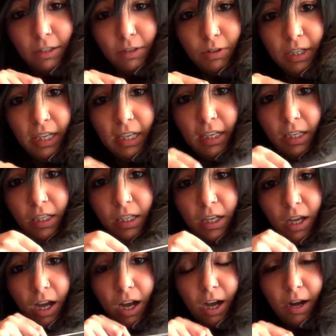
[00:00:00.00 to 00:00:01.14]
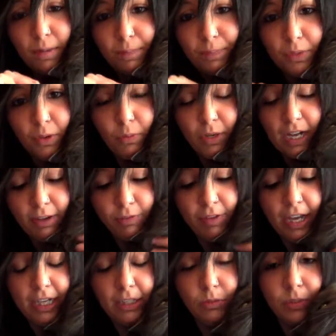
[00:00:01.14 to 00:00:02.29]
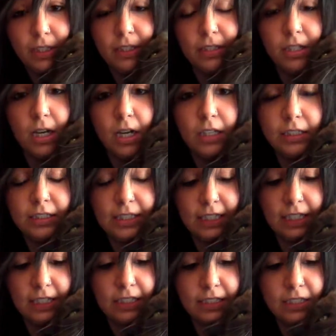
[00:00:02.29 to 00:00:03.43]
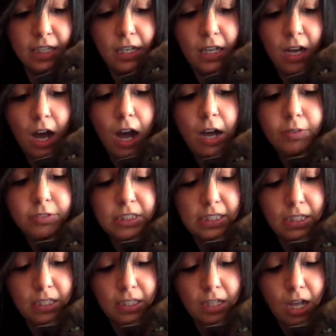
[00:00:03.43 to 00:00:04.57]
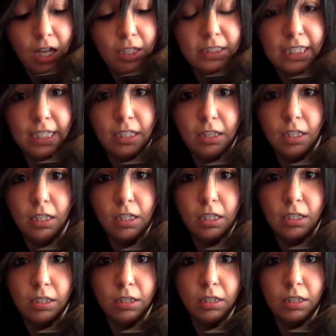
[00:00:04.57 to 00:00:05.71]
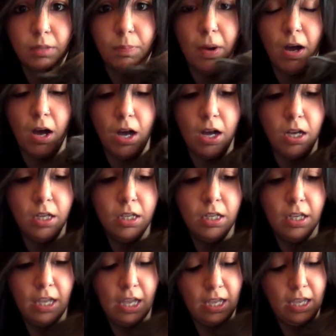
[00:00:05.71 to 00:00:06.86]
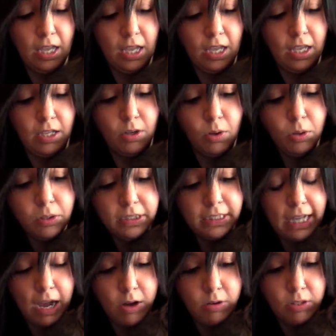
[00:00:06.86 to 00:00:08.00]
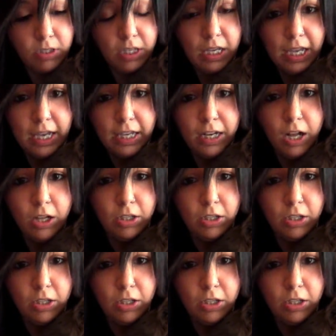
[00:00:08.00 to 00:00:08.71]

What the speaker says: Okay? What I find with dogs is often I'll take the paw and hold it out, and